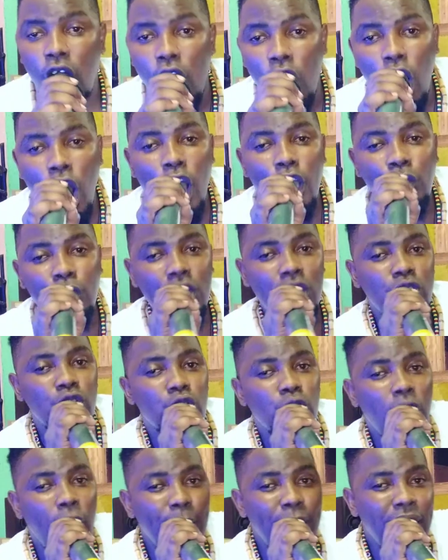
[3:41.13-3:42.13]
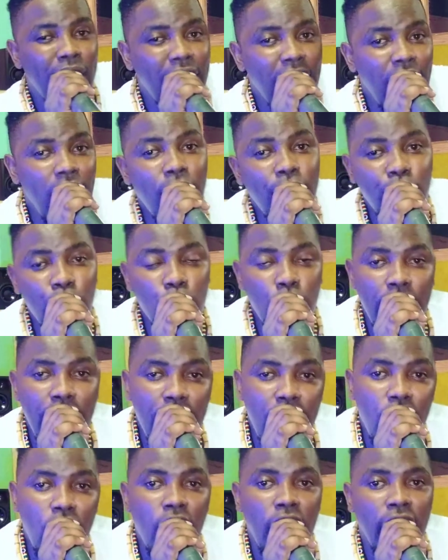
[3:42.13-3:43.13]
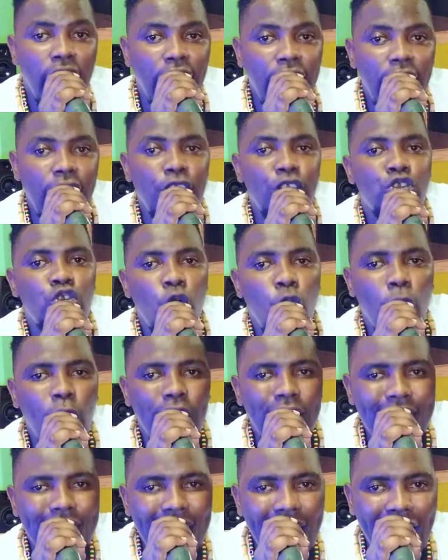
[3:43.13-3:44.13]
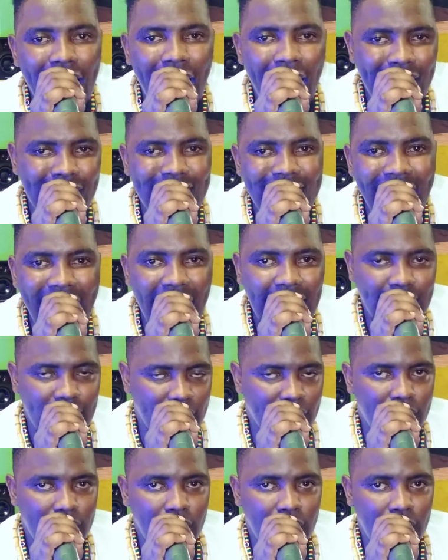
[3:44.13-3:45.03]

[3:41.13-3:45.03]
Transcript: or you will drop everywhere in your yard.